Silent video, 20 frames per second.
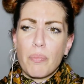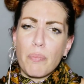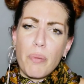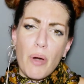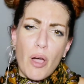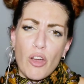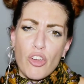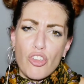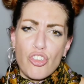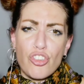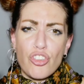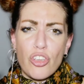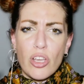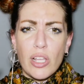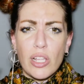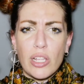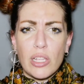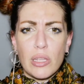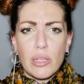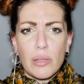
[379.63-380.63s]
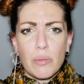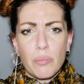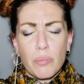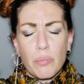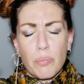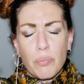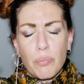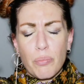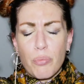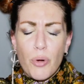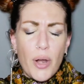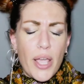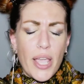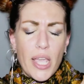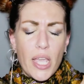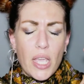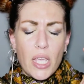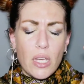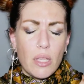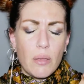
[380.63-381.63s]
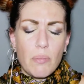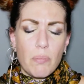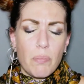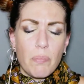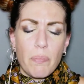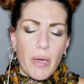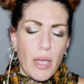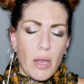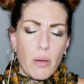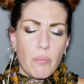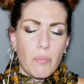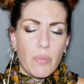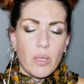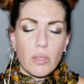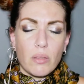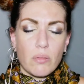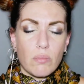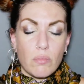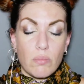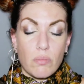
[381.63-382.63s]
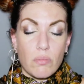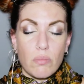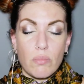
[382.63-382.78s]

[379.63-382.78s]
partial brain impairment